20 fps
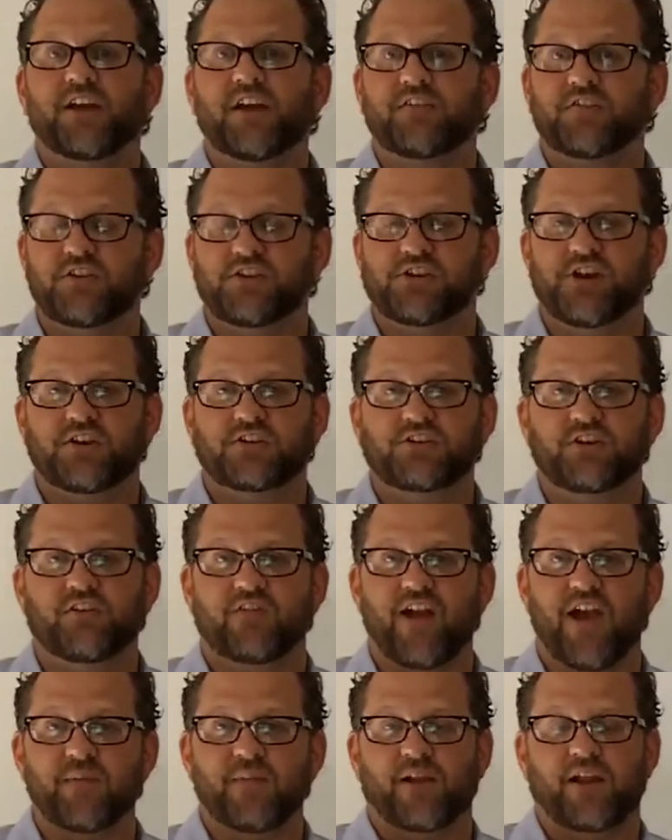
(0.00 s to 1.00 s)
I suggest you
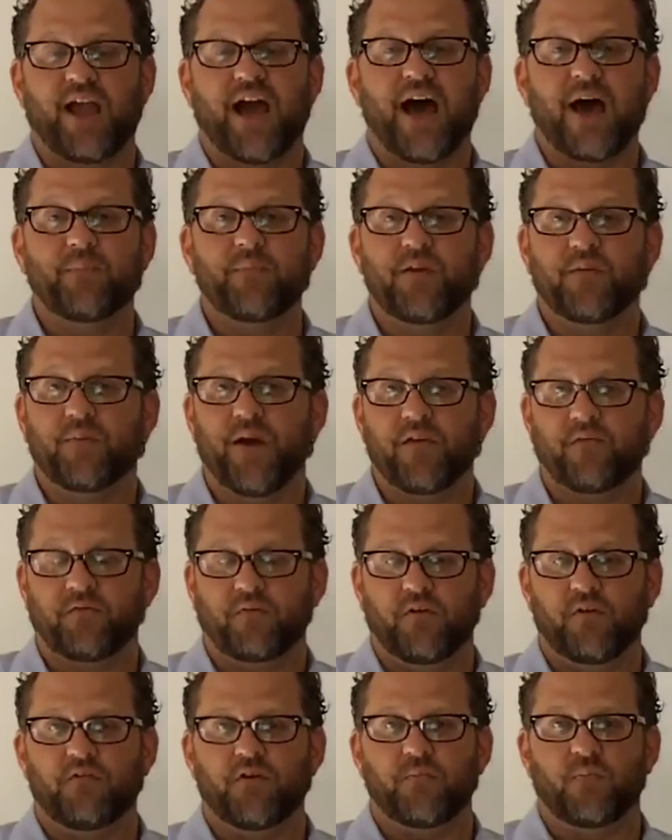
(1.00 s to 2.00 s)
grab a copy of my
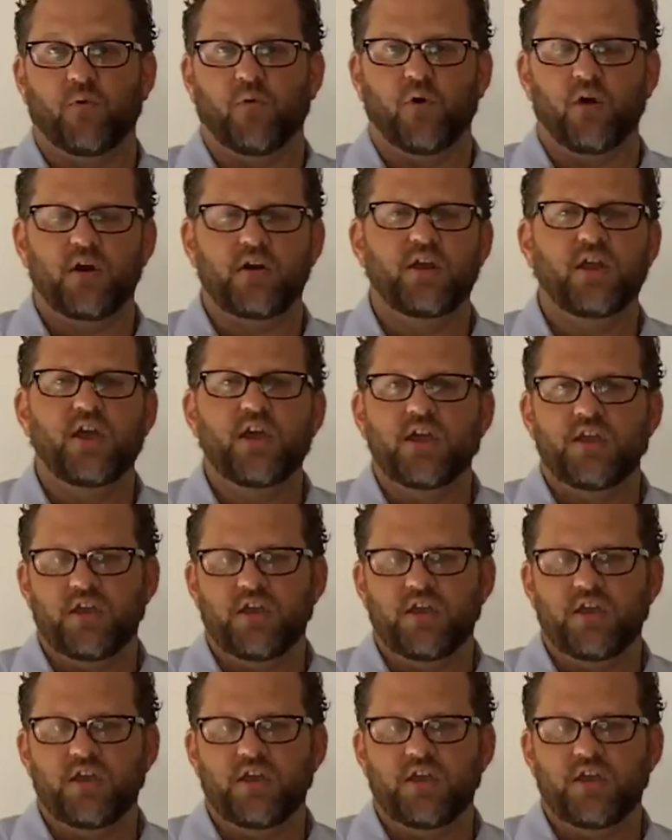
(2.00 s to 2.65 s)
free report.